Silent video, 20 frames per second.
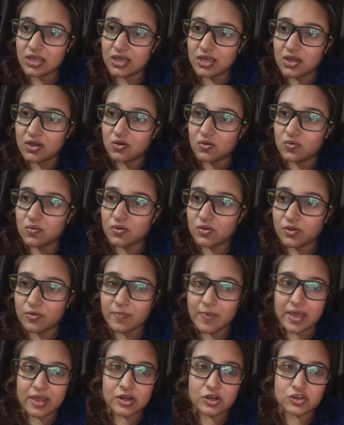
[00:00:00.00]
oh, your
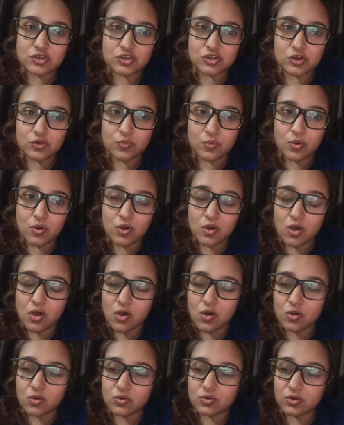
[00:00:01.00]
marriage didn't work
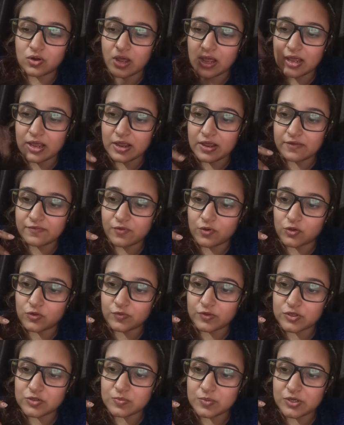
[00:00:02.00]
out. I have
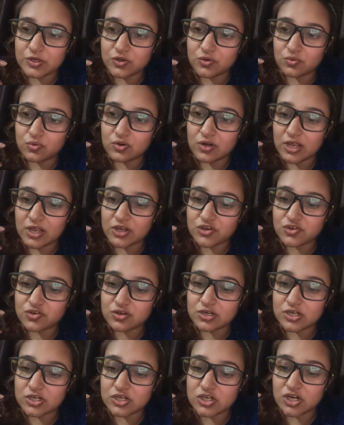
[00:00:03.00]
always been told I should
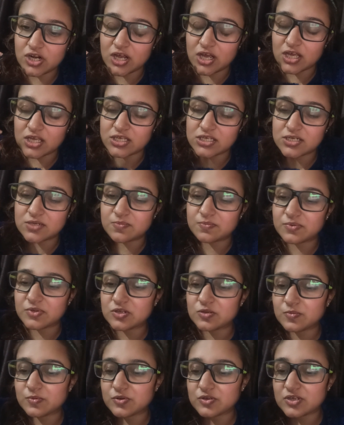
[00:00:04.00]
adjust.
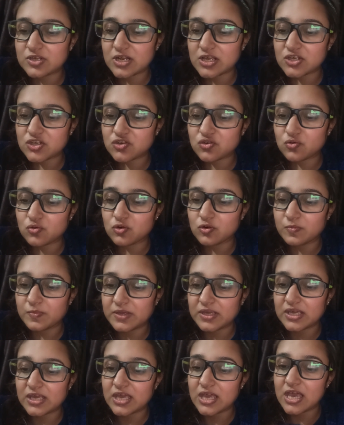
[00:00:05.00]
This person has told
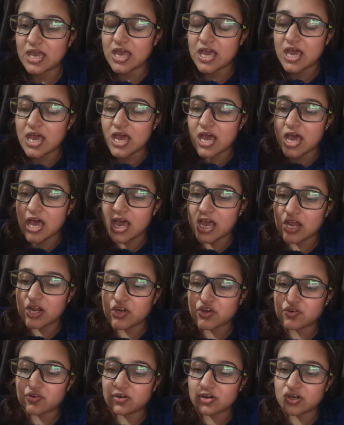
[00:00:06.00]
me I
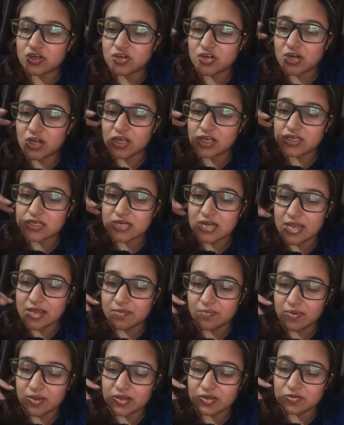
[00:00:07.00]
should adjust. I
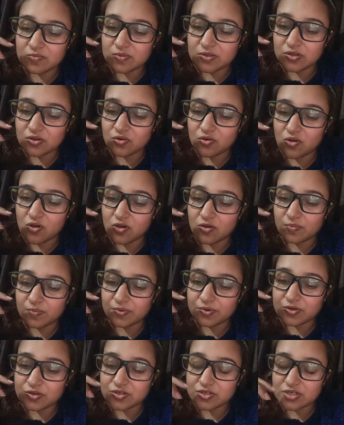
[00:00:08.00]
might be the wrong
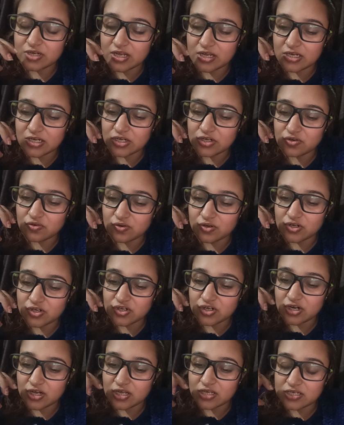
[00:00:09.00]
person. I need to
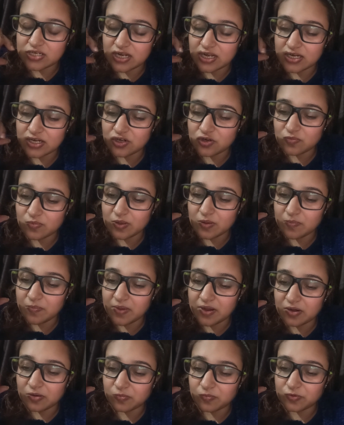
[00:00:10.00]
adjust. I need to be a
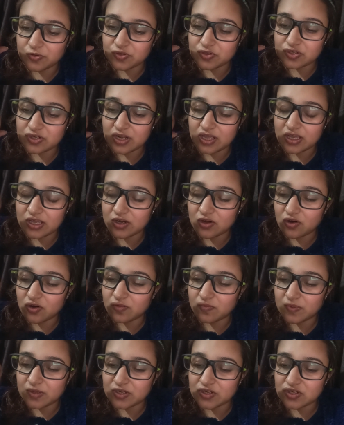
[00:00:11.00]
better person. I
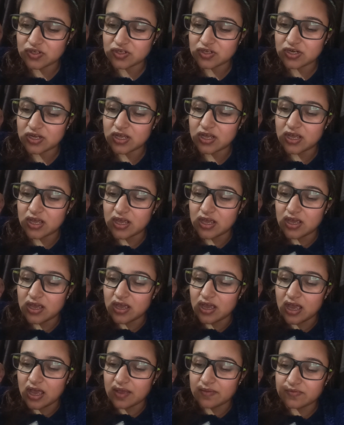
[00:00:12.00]
cannot be just,
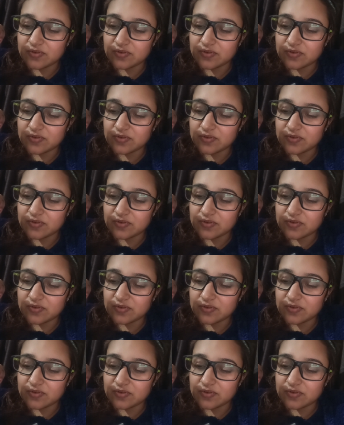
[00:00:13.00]
I'm just